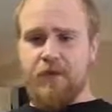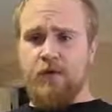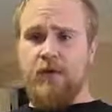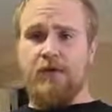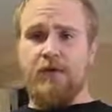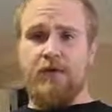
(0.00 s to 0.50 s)

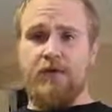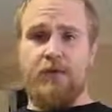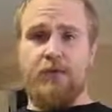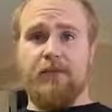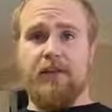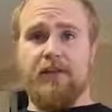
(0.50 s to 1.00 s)
went through this
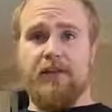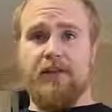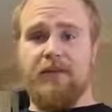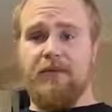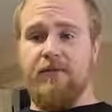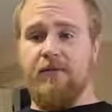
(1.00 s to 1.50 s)
whole
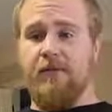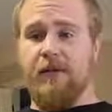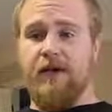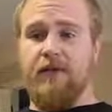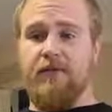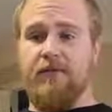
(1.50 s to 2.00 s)
process
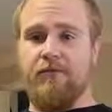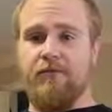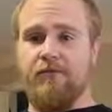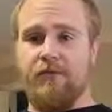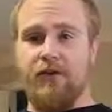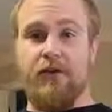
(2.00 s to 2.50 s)

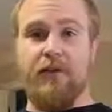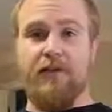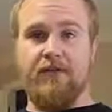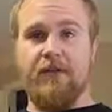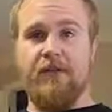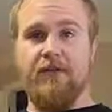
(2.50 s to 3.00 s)
while learning
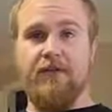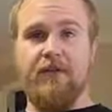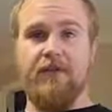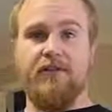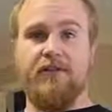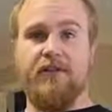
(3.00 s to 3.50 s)
some of the
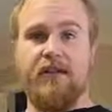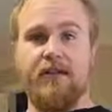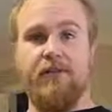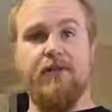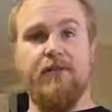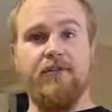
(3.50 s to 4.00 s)
construction side,
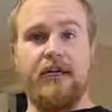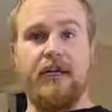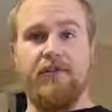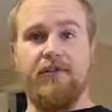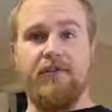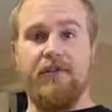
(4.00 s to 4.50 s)
some of the
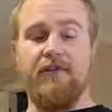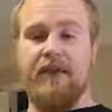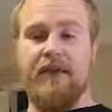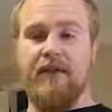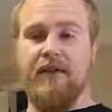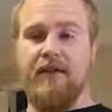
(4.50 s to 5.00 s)
challenges of
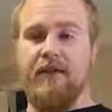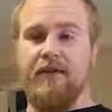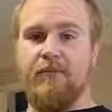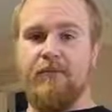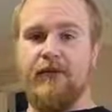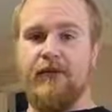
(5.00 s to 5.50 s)

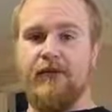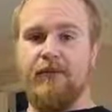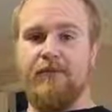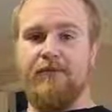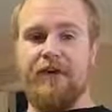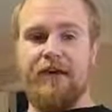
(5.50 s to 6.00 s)
that,
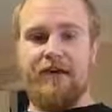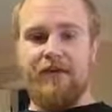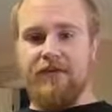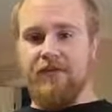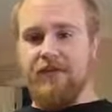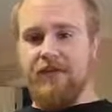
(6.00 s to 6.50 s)
but finally
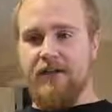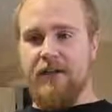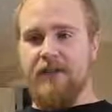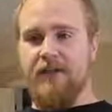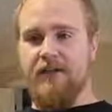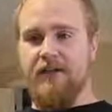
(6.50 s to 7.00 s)
started
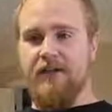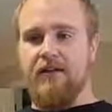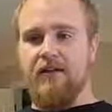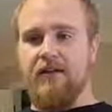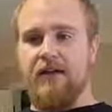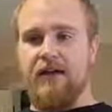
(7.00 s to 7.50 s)
getting
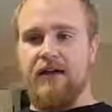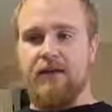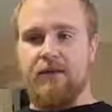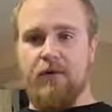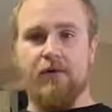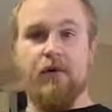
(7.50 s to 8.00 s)
a
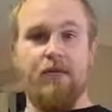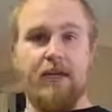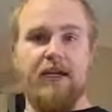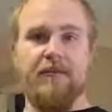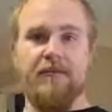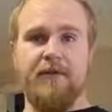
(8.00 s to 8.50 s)
local
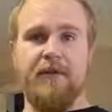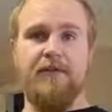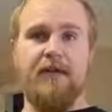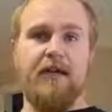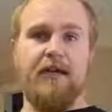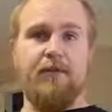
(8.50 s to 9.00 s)
management
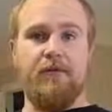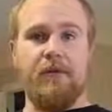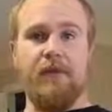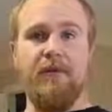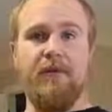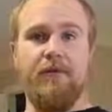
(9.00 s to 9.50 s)
company to help lease up